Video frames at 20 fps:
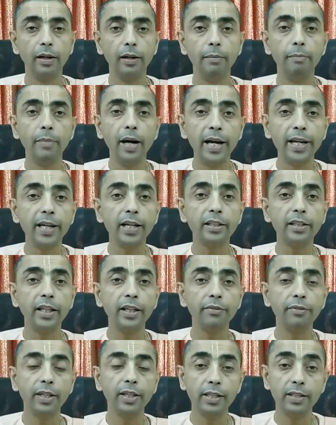Maya
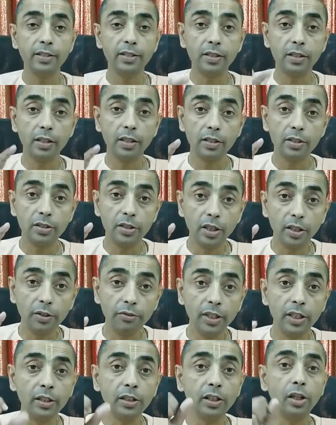Devi is
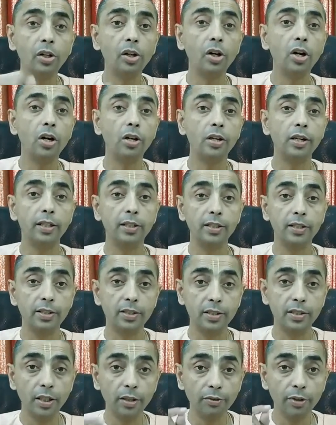serving the Lord. It is
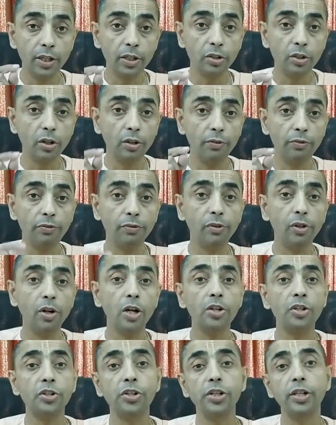servant of
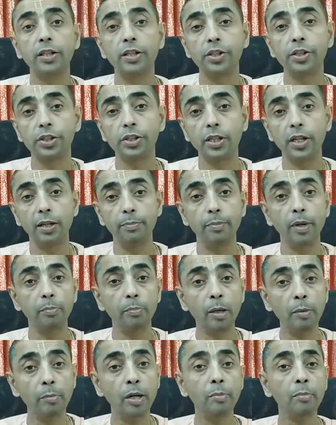Lord Shri Krishna.
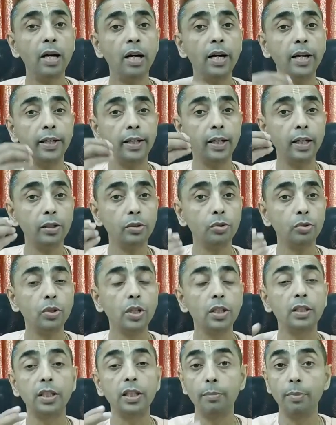Mama Maya
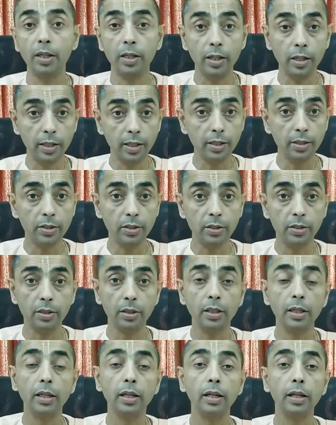Dhuratya. But it is
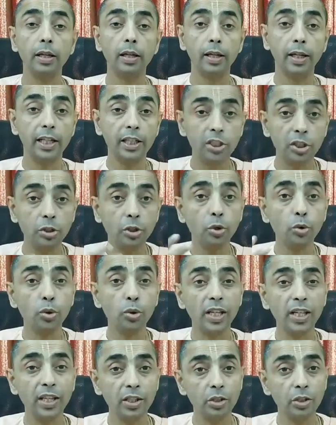Its
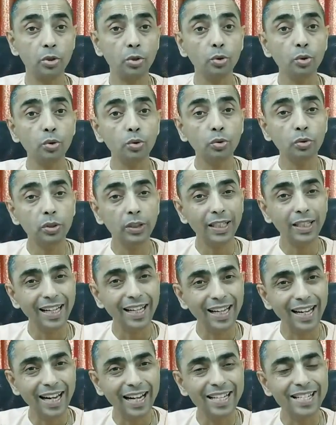duty is to
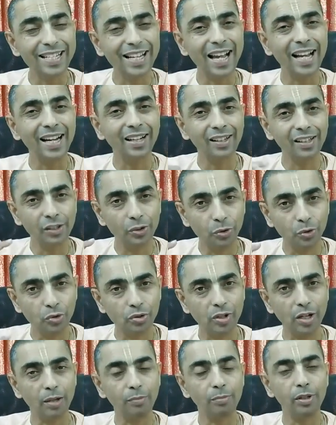entangle, to
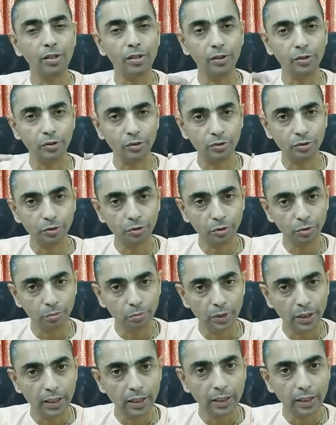trouble, to,